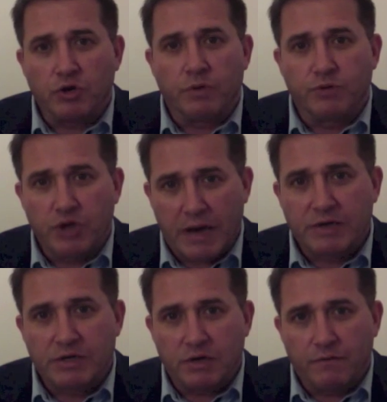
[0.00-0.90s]

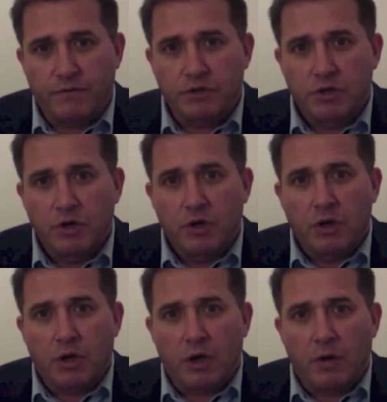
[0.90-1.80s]
objectives
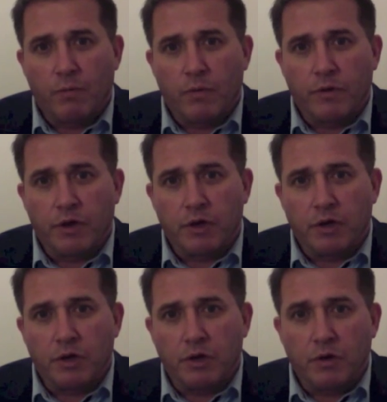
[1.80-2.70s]
um,
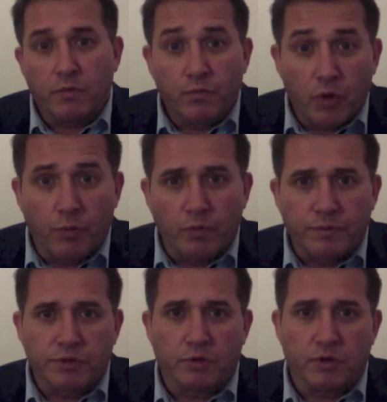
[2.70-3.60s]
the
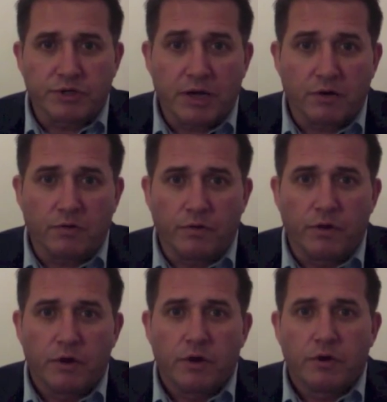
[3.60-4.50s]
problems that were tackled
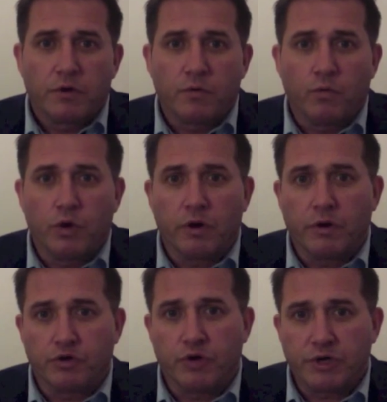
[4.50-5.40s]
were
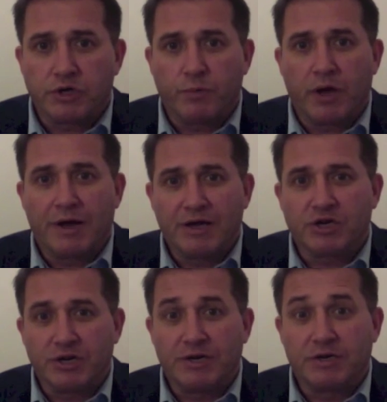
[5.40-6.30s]
addressed by
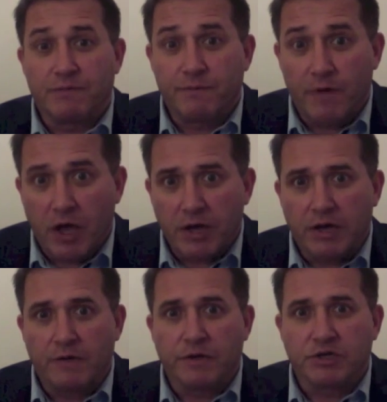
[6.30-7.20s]
initially
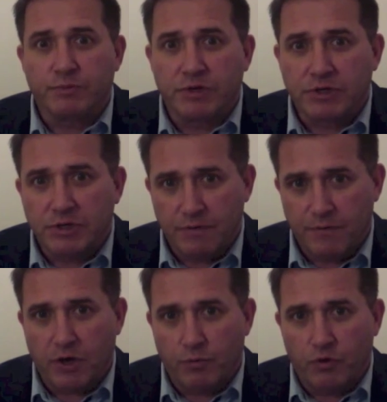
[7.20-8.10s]
defining the
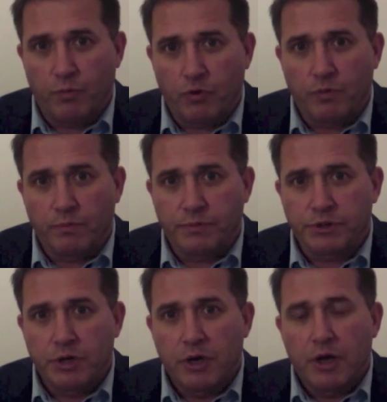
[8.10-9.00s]
specific
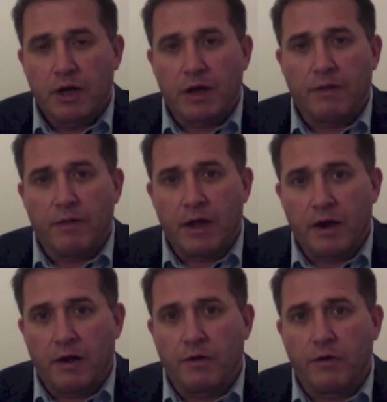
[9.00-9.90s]
problems and
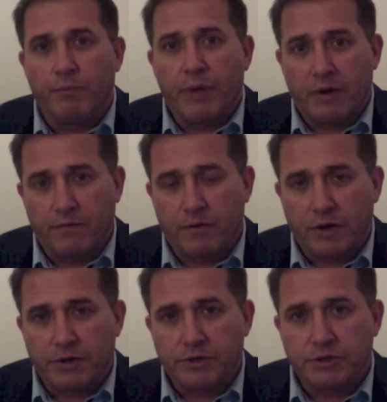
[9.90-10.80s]
then the
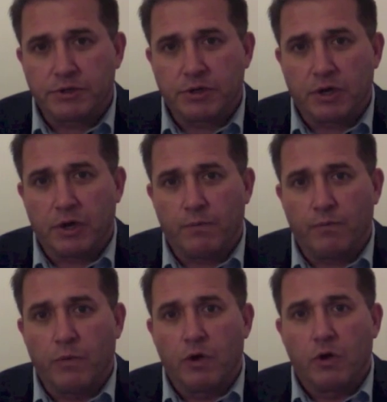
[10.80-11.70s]
benefits
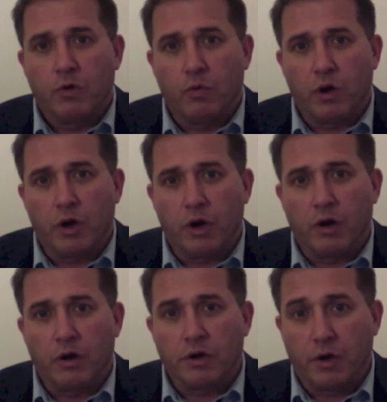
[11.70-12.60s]
um, were
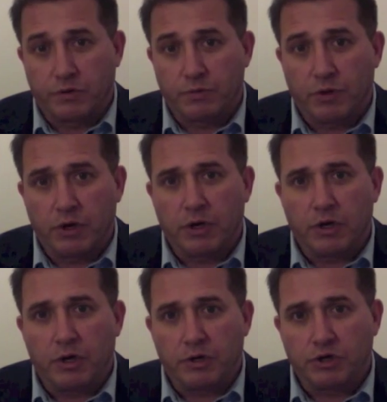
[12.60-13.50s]

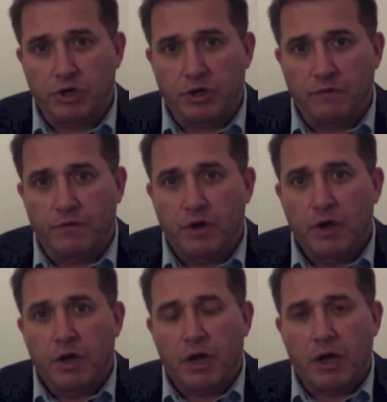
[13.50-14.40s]
ultimately achieved
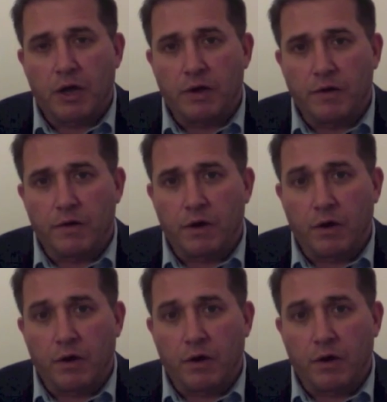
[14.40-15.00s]
and uh,